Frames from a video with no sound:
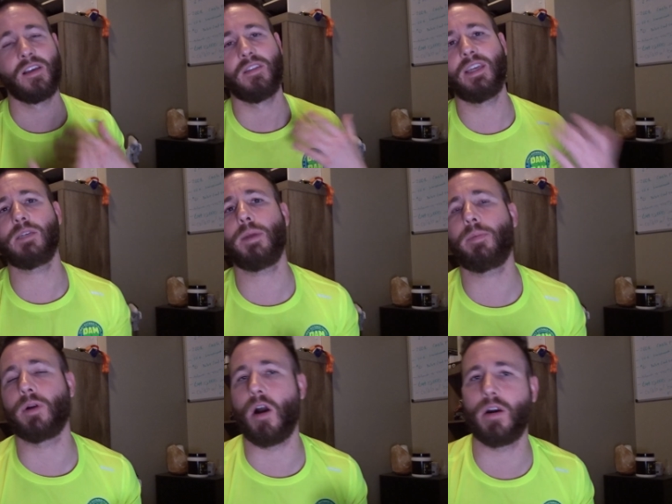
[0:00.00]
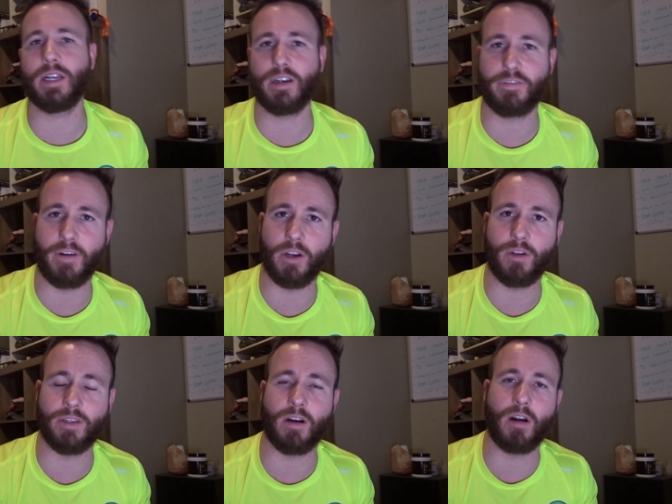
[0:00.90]
These people are already in your funnel
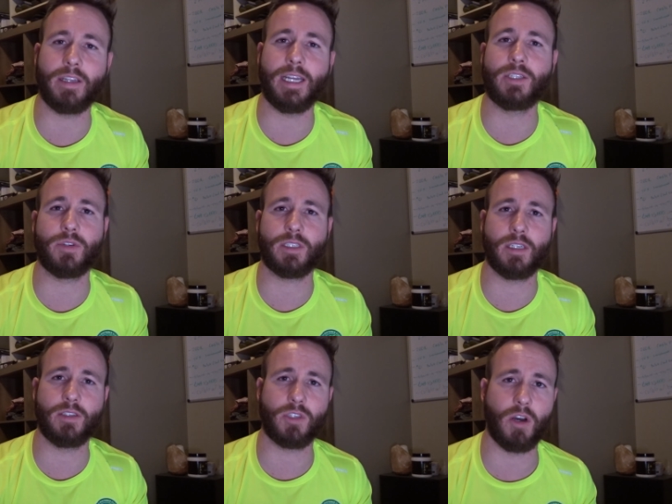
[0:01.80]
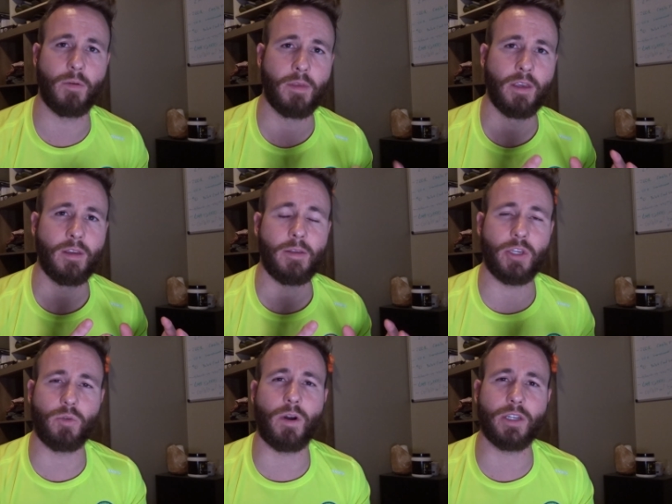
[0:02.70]
and they're already interested, so
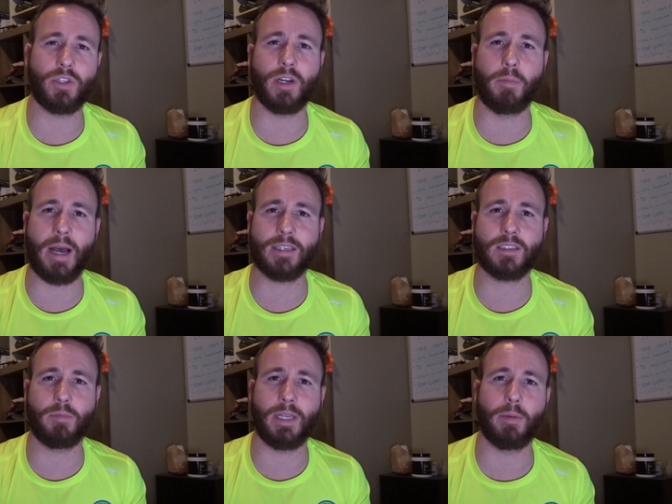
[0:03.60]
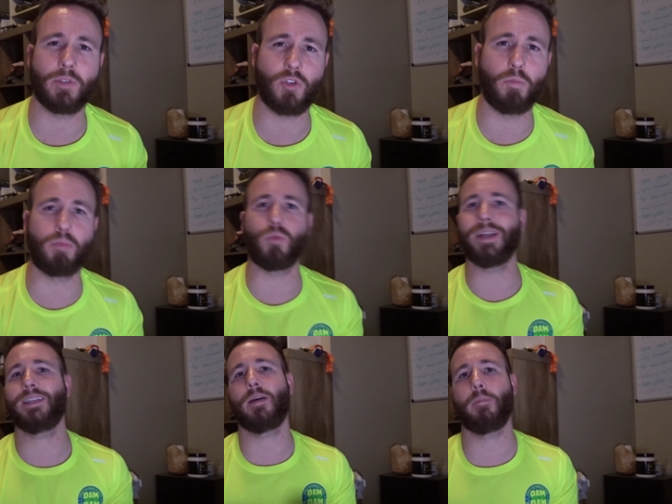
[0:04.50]
you wanna do your best to be able to
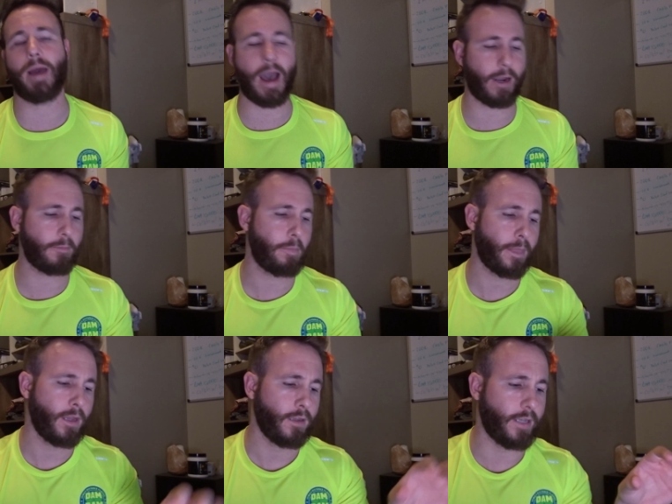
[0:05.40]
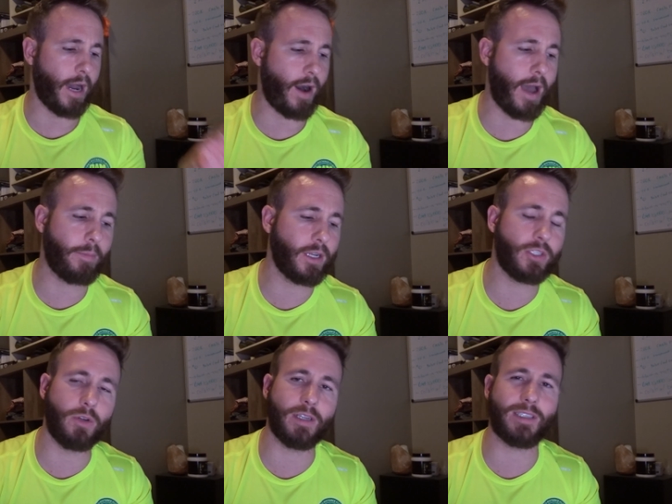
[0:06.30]
bring them back. Now, I'm gonna
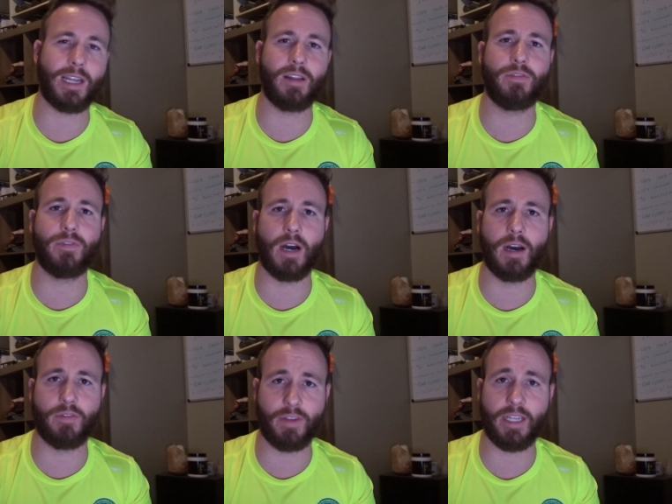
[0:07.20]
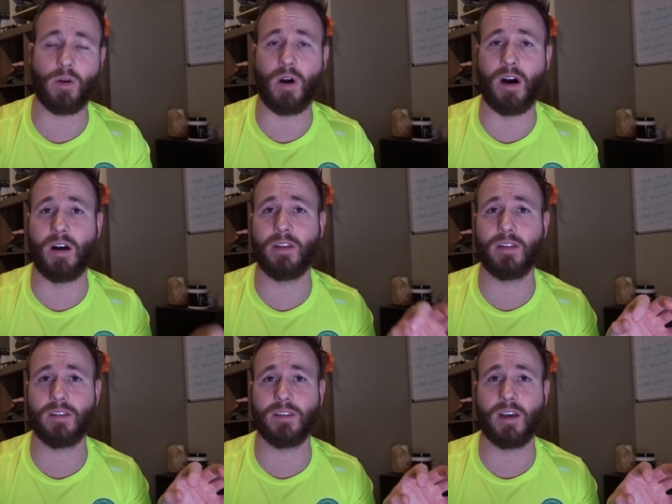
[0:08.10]
do extended video on
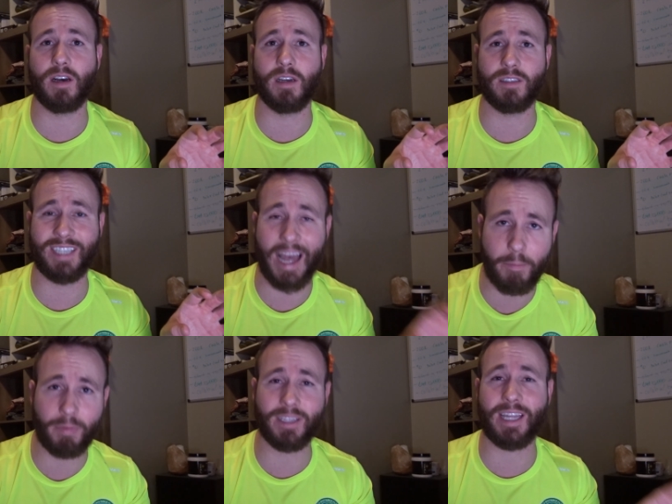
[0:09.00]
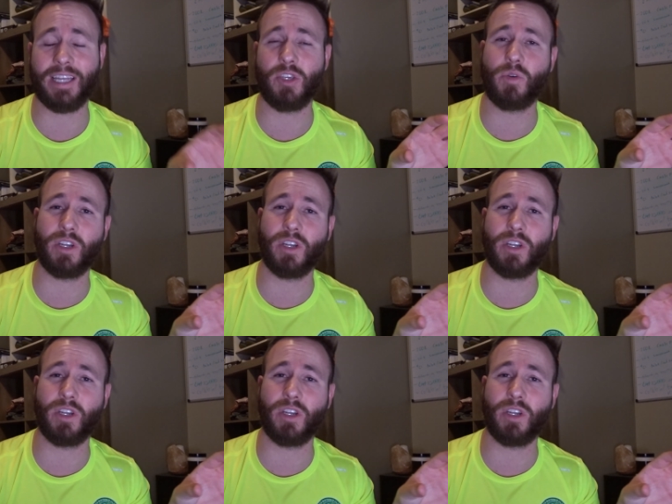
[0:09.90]
a template that you